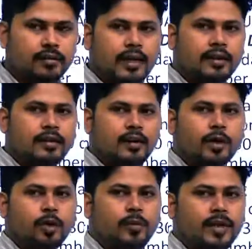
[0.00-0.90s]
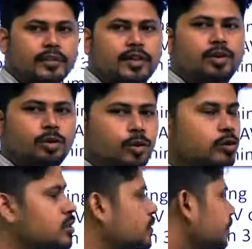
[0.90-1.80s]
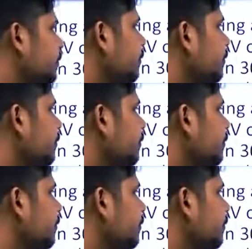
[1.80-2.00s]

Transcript: like accommodate the new rules.